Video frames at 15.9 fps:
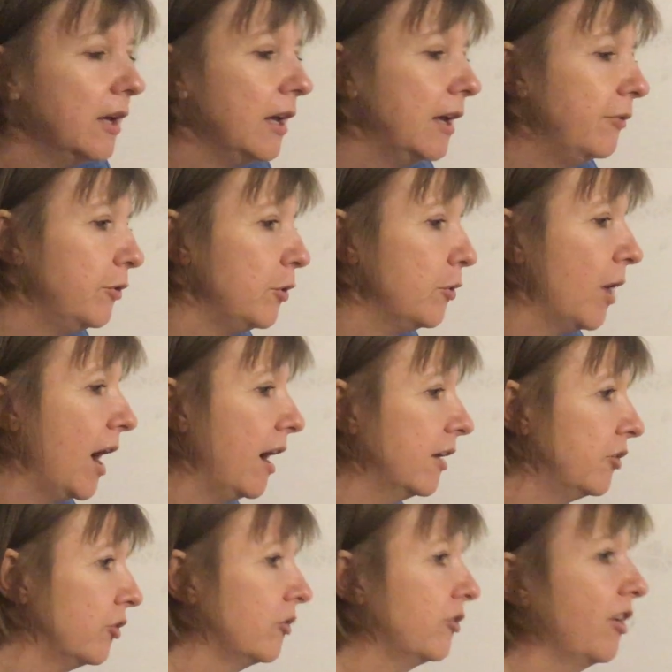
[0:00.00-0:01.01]
if you
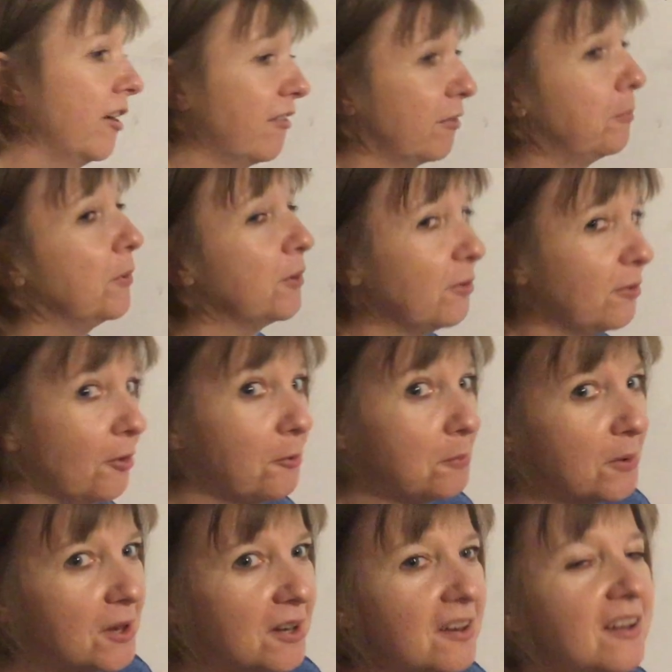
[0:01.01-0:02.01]
had your textbooks
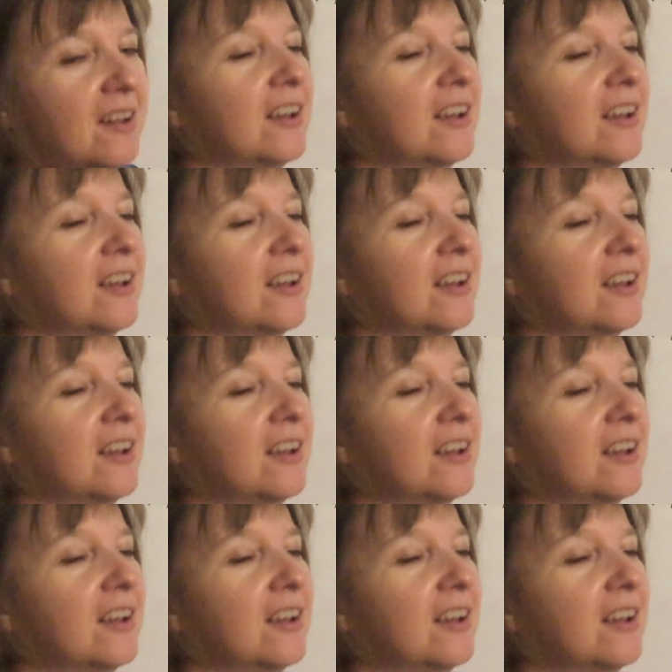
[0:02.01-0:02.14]
open,